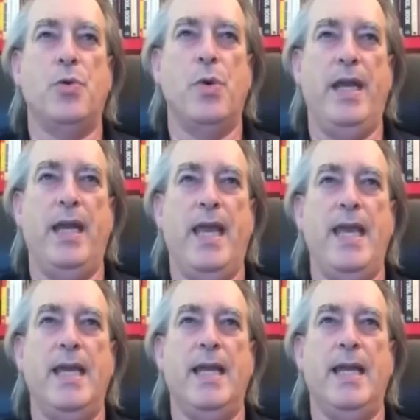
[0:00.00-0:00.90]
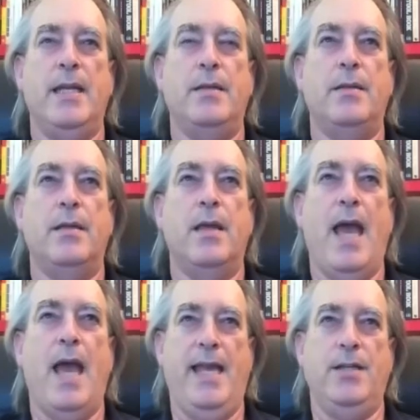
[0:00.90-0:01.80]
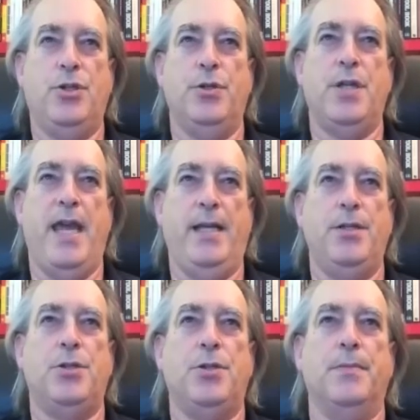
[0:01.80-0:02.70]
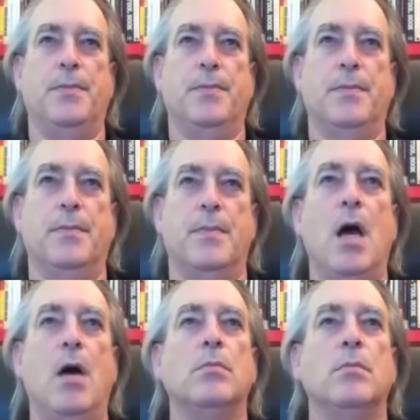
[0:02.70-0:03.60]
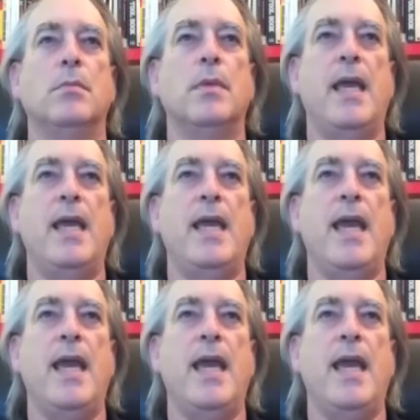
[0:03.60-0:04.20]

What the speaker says: between E and H. So it's H. No, E.